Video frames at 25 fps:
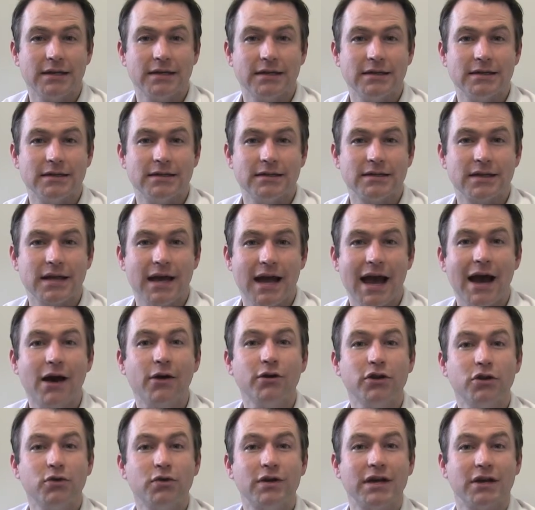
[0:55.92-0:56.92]
is
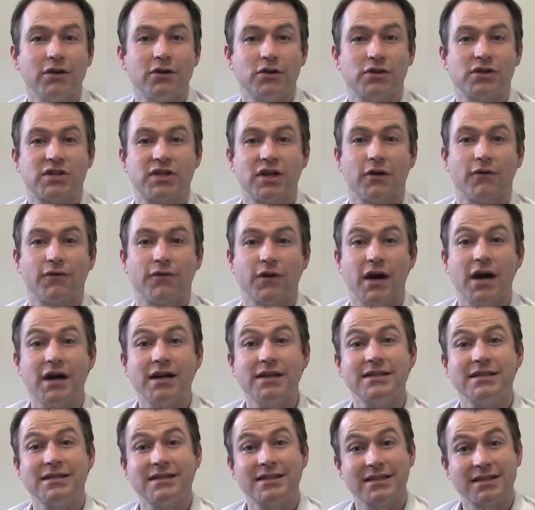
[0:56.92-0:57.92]
how you get yourself
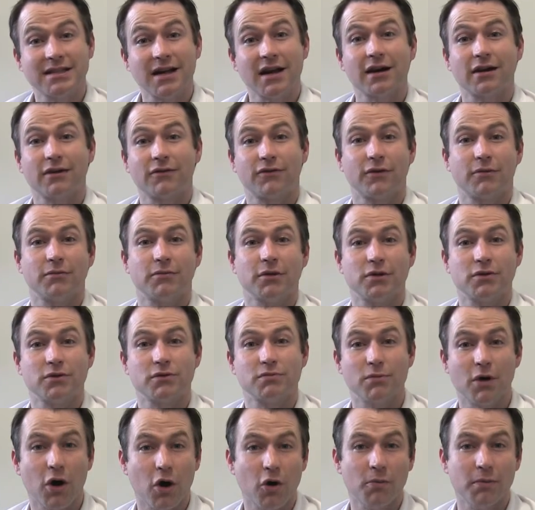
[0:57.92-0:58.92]
unstuck from
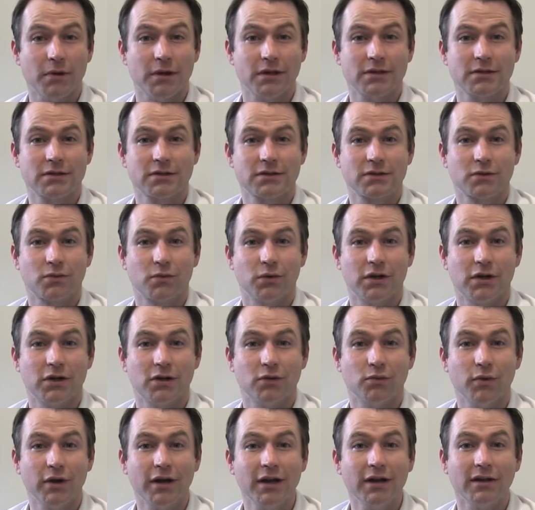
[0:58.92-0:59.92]
those moments when
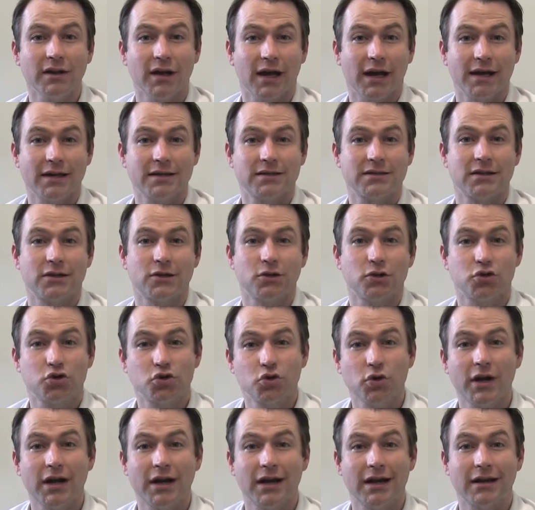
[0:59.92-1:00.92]
you realize that you're
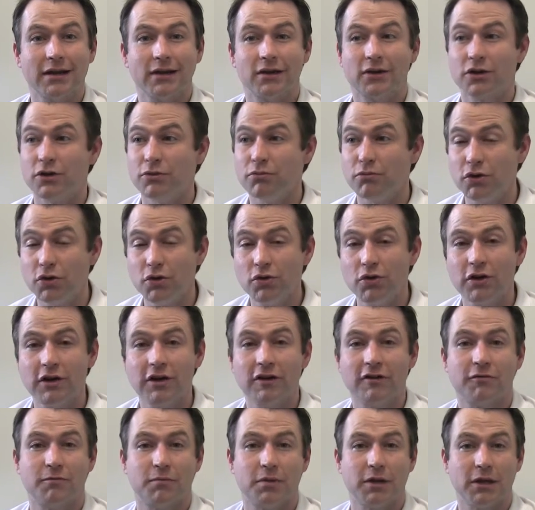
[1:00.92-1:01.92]
treating a
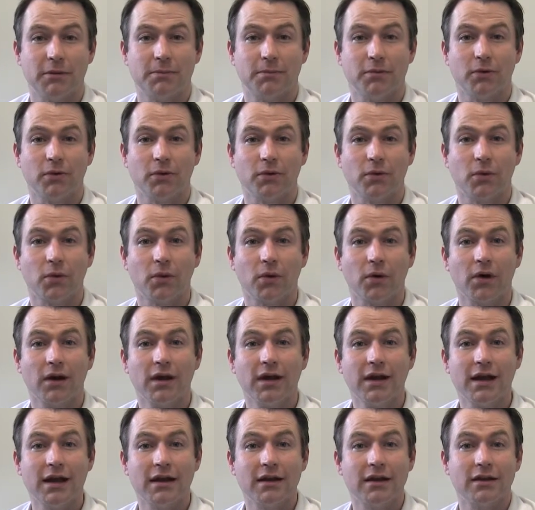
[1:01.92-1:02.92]
community of people or
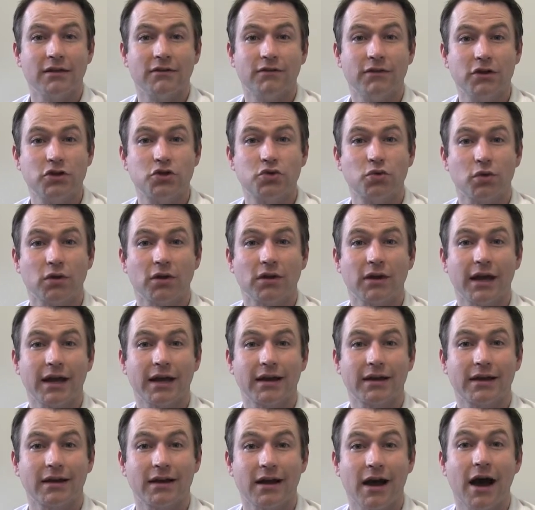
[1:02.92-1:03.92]
an individual
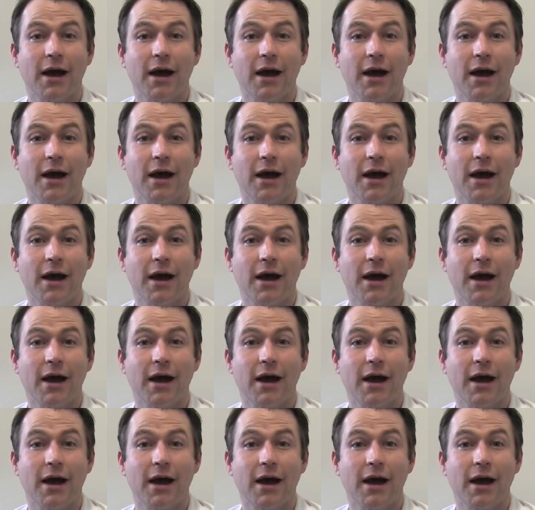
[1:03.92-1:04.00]
like an